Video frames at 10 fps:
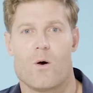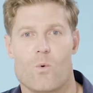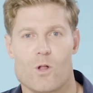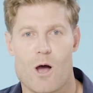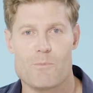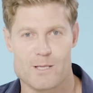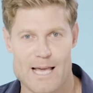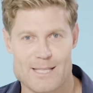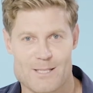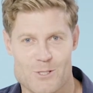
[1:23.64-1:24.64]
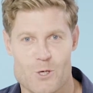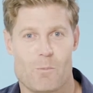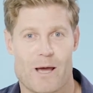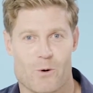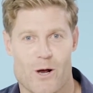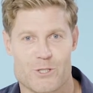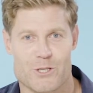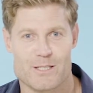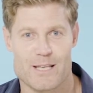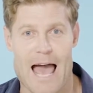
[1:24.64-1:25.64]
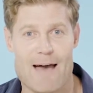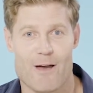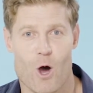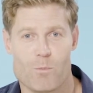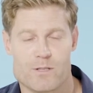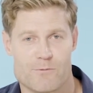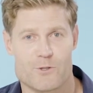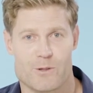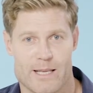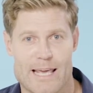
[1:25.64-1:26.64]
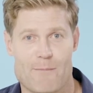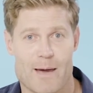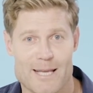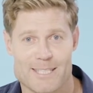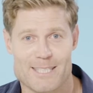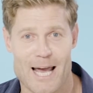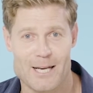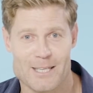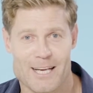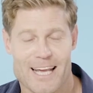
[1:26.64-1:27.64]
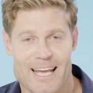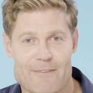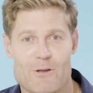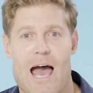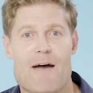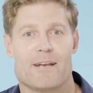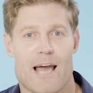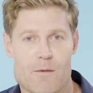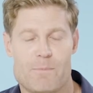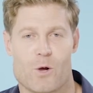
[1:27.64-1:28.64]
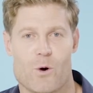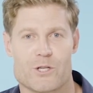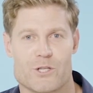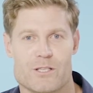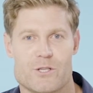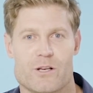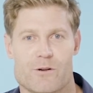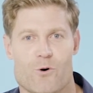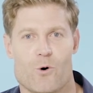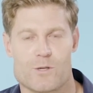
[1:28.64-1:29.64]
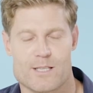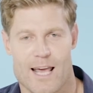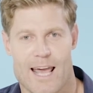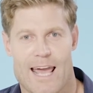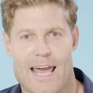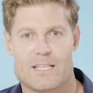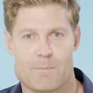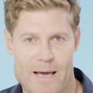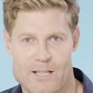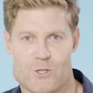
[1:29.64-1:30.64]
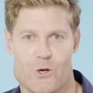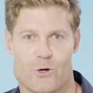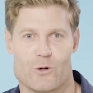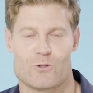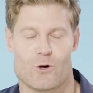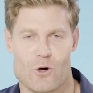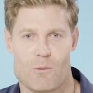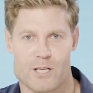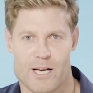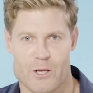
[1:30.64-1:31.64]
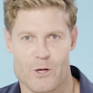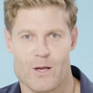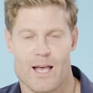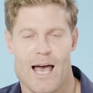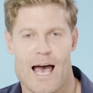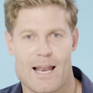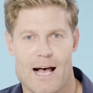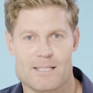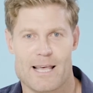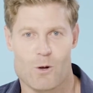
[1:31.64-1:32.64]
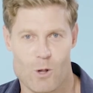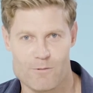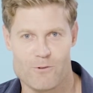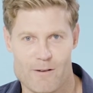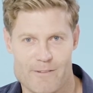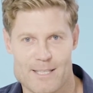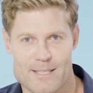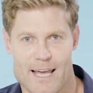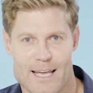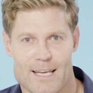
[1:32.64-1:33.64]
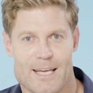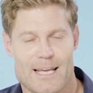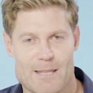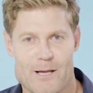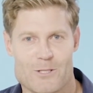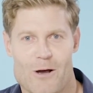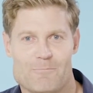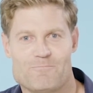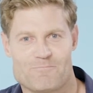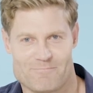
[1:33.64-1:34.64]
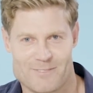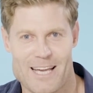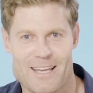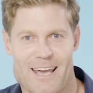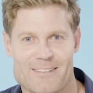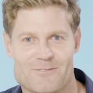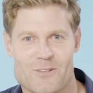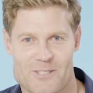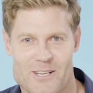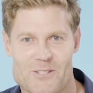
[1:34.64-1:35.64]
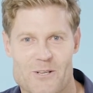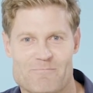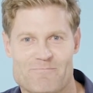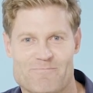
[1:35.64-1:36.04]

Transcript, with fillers: Well, I hope those answers to your pet questions have helped. They've certainly kept me entertained. If you have any other pet questions, you can, of course, head to pet circle dot com dot a u and ask their qualified vets there. In the meantime, take care. I'll see you soon.